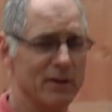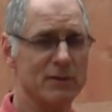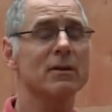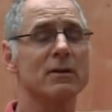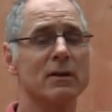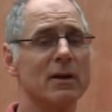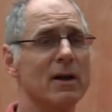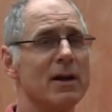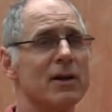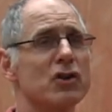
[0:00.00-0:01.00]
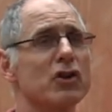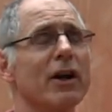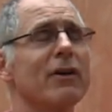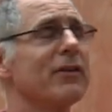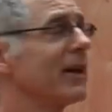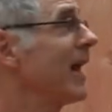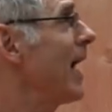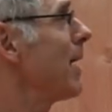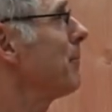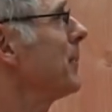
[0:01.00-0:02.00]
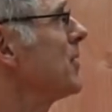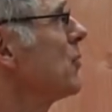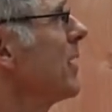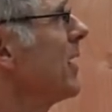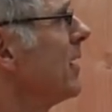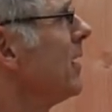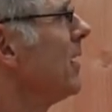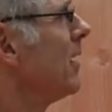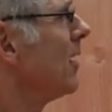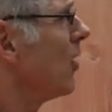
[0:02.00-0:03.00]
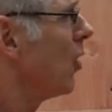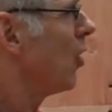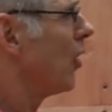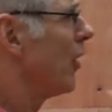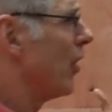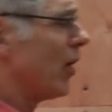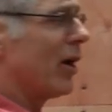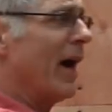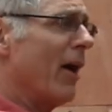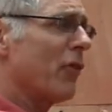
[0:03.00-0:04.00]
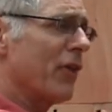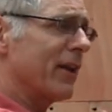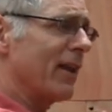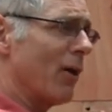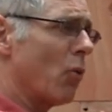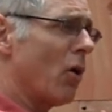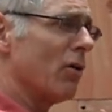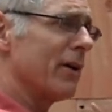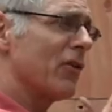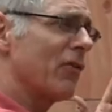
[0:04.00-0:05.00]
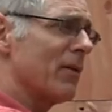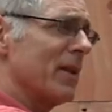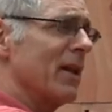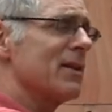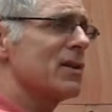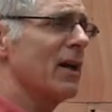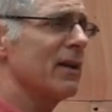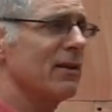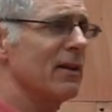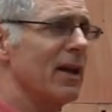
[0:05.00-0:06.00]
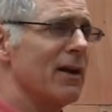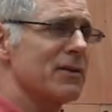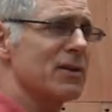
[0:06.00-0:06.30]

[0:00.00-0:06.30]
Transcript: done is shared the gap between how thick that wall is from the inside to the